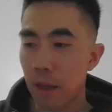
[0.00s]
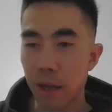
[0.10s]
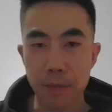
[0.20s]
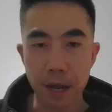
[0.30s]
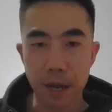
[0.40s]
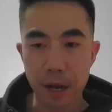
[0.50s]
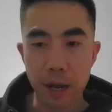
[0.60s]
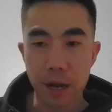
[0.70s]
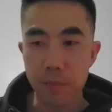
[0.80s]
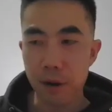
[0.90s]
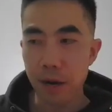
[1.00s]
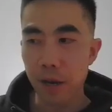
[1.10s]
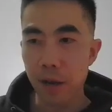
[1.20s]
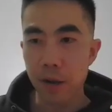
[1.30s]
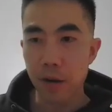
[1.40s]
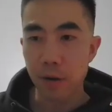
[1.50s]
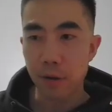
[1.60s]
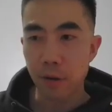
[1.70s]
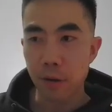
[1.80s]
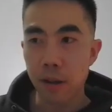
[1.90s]
it could be like a heartbreak
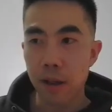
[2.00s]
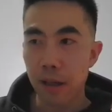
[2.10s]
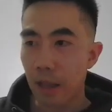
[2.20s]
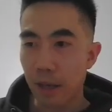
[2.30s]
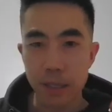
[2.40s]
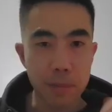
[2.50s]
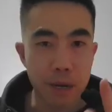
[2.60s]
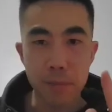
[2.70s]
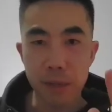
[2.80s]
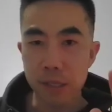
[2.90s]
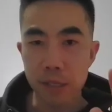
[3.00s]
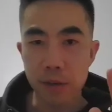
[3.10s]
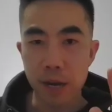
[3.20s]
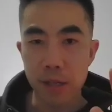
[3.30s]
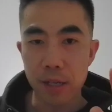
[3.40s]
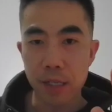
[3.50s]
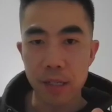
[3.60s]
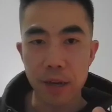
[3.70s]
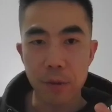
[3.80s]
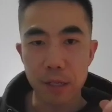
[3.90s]
or like some kind of business
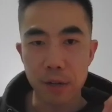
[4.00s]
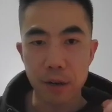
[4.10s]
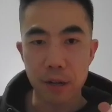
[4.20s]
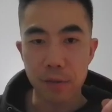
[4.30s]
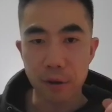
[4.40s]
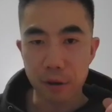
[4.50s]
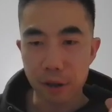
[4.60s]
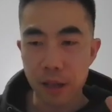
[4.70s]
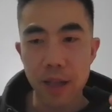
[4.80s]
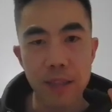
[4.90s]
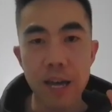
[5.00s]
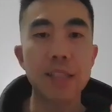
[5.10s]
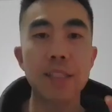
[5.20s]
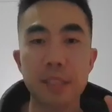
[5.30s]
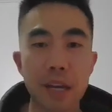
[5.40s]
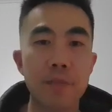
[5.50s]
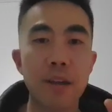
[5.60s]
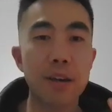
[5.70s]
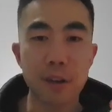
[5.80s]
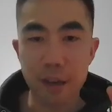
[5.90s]
transaction that went totally wrong. That's
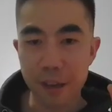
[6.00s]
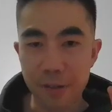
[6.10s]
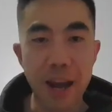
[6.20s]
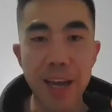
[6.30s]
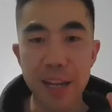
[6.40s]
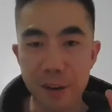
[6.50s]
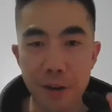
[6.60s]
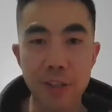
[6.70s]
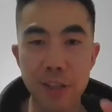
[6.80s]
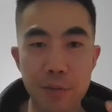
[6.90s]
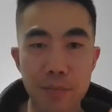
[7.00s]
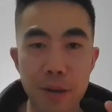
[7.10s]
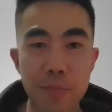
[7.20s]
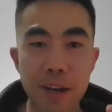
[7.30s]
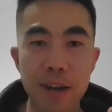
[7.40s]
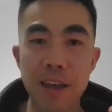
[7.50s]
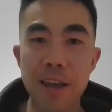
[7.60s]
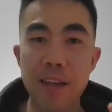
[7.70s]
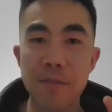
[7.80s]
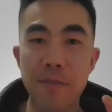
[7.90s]
definitely going to ingrain in long-term memory
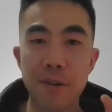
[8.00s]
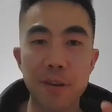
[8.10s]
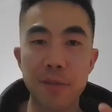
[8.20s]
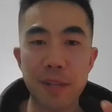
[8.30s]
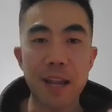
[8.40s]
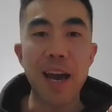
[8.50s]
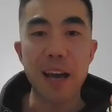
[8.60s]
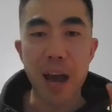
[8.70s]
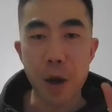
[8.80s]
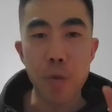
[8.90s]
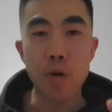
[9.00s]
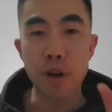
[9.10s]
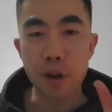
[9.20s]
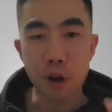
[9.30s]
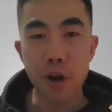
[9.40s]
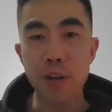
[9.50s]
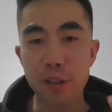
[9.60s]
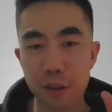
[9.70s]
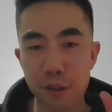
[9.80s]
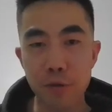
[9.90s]
for you to be like, I will not
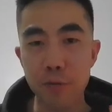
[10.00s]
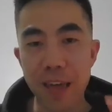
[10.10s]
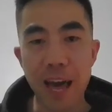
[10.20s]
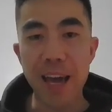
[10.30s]
do that